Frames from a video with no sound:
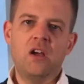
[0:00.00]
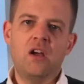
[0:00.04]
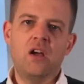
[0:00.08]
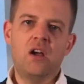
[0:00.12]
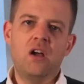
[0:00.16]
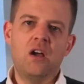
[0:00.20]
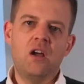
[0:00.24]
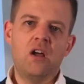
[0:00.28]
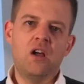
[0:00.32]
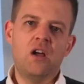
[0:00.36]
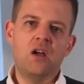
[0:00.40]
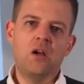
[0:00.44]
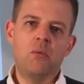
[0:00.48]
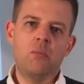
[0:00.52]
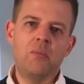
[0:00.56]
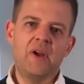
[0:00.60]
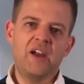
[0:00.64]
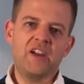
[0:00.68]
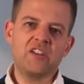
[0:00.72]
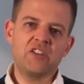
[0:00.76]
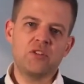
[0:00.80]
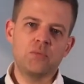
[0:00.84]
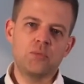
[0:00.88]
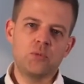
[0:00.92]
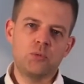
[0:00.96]
a
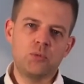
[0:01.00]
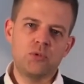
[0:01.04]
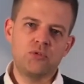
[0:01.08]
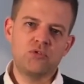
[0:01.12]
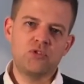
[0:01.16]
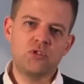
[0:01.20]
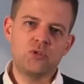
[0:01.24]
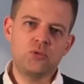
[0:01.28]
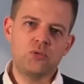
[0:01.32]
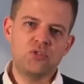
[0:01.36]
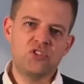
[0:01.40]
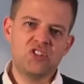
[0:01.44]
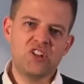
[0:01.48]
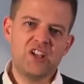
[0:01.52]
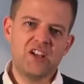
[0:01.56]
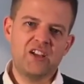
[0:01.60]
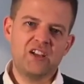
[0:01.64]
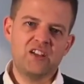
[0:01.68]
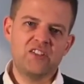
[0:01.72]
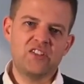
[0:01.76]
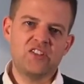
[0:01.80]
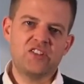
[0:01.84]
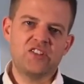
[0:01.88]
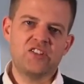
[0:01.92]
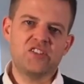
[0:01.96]
maximum of 2 seconds,